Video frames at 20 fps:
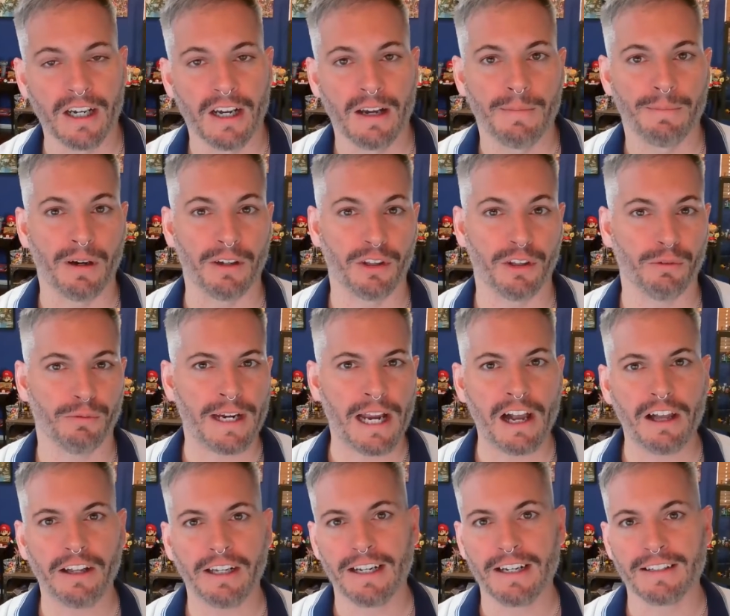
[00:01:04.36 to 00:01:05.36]
but the
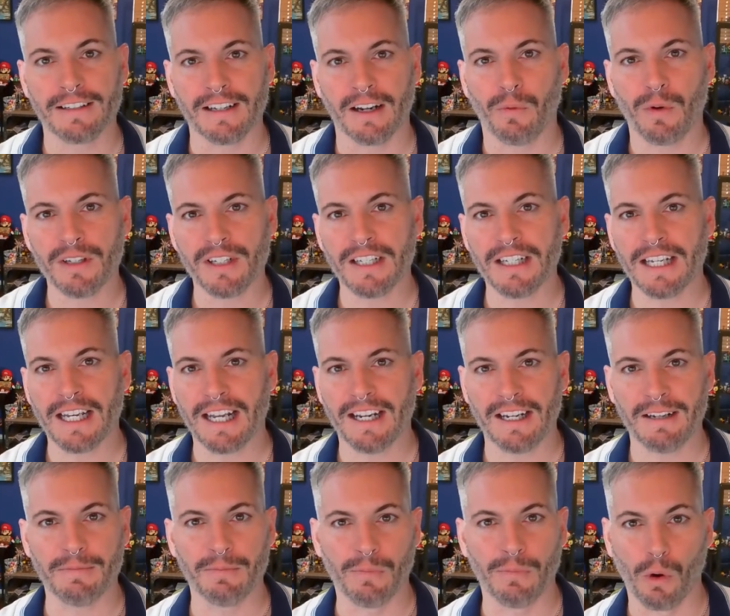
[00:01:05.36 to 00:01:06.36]
reality is I wasn't
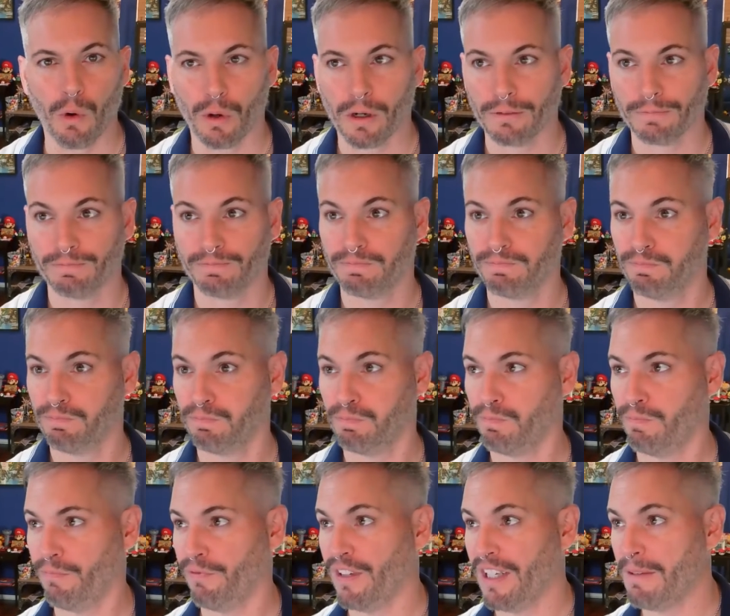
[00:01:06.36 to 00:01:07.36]
getting more
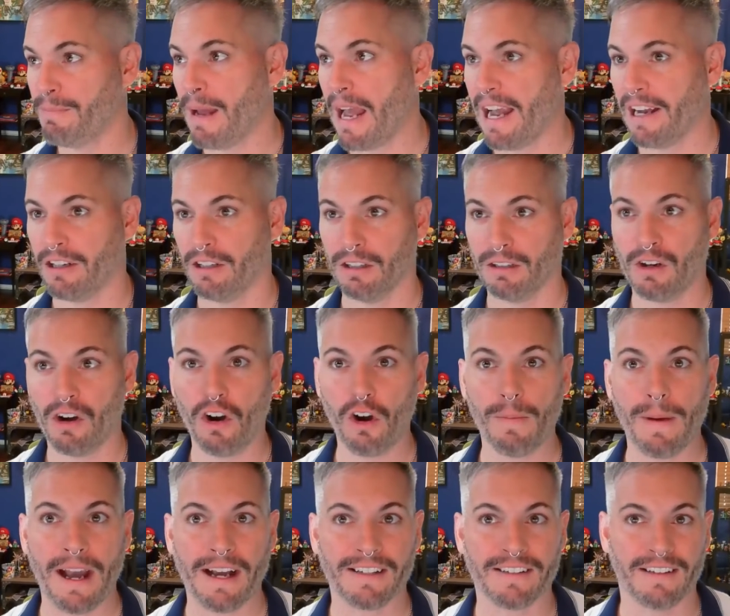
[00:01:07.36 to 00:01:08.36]
feedback or
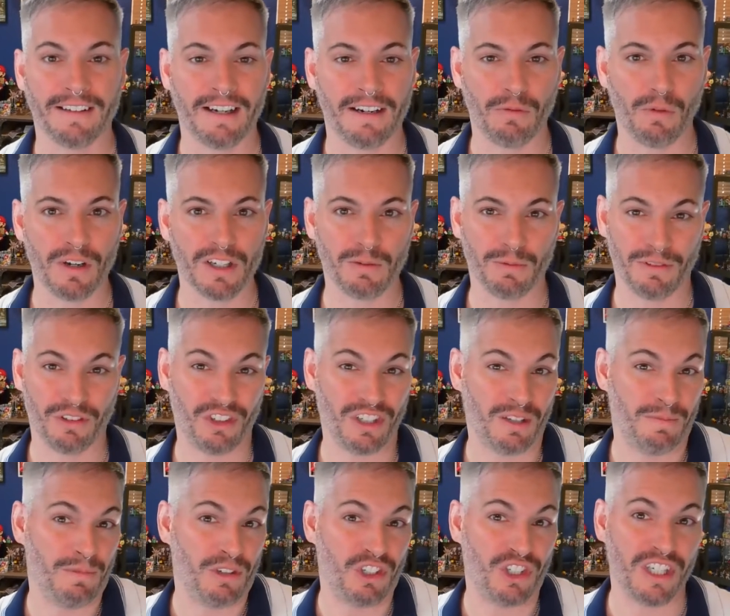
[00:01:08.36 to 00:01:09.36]
callbacks than I was with
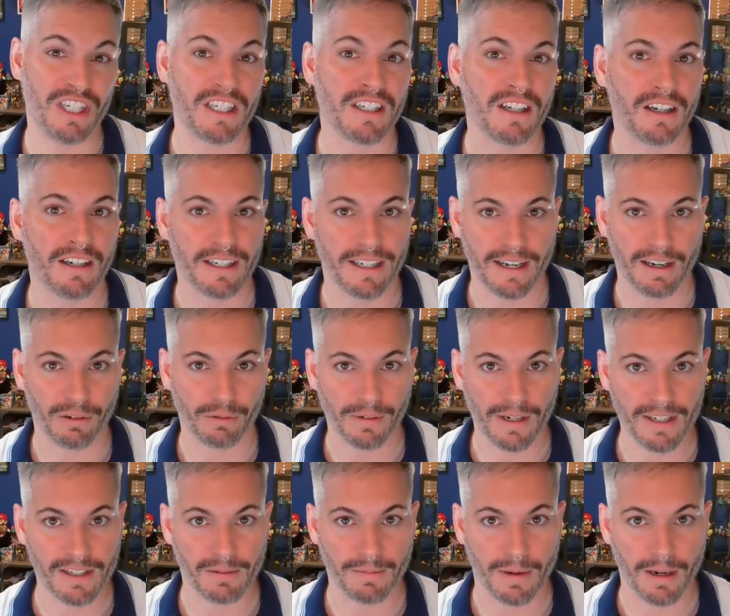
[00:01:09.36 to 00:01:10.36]
just machine gunning out
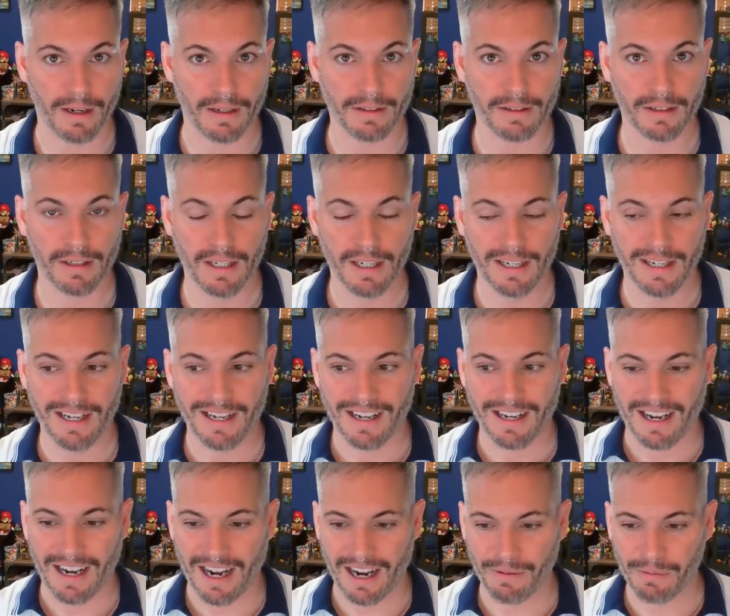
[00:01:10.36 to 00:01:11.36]
resumes.
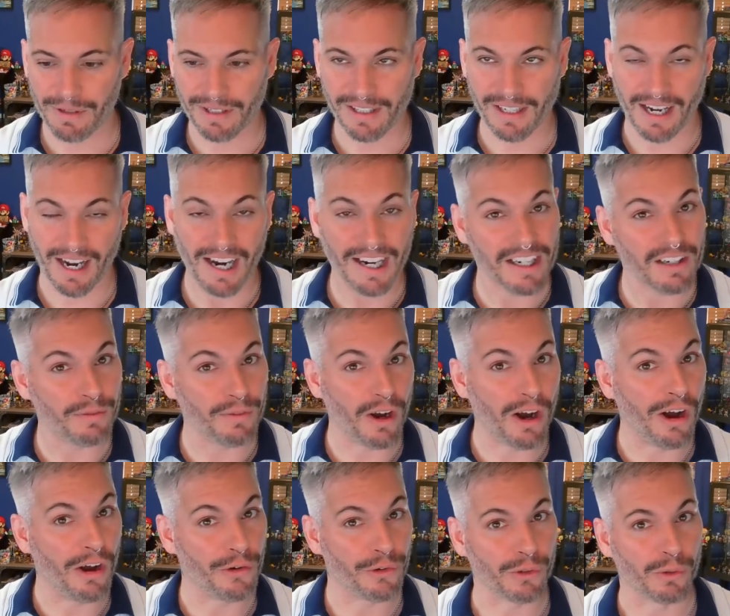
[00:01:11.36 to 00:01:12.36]
I was kind of
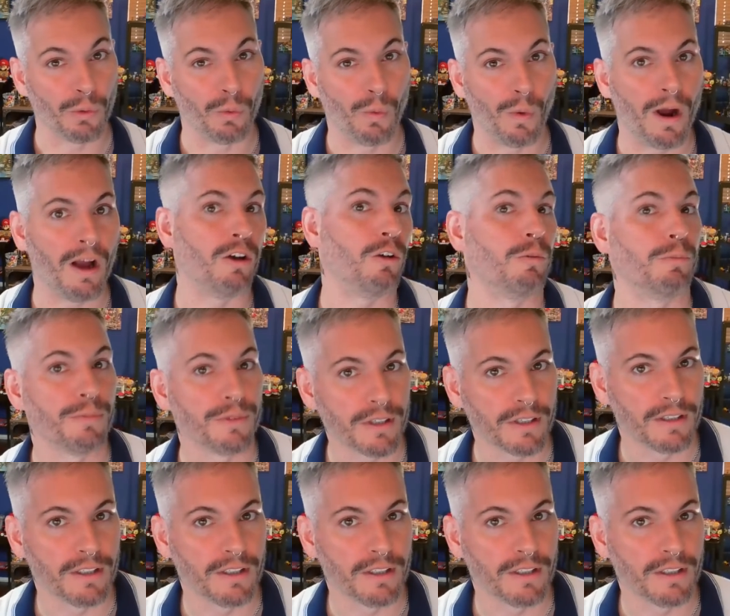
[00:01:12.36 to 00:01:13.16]
underwhelmed.